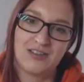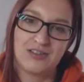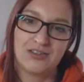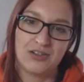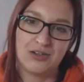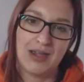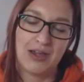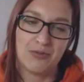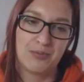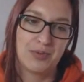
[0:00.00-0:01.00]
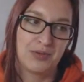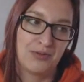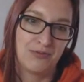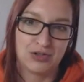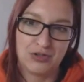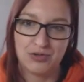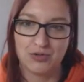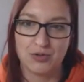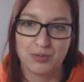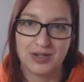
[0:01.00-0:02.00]
to help reduce your
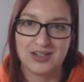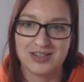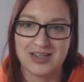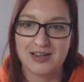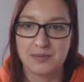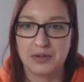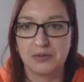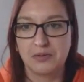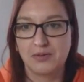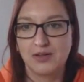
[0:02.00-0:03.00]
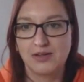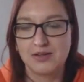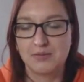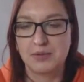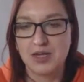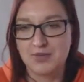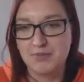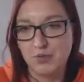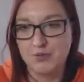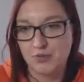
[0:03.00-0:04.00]
corporation tax bill. So it's becoming
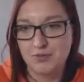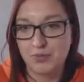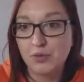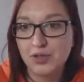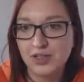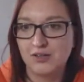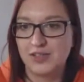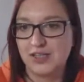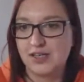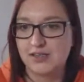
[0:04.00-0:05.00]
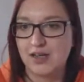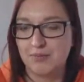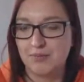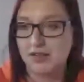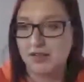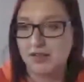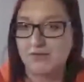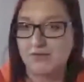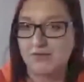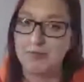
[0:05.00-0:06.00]
more and more important over the next couple of months
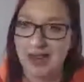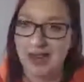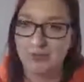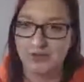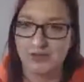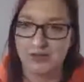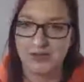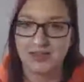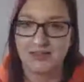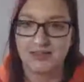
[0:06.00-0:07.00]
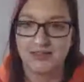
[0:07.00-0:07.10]
to really plan what you're doing.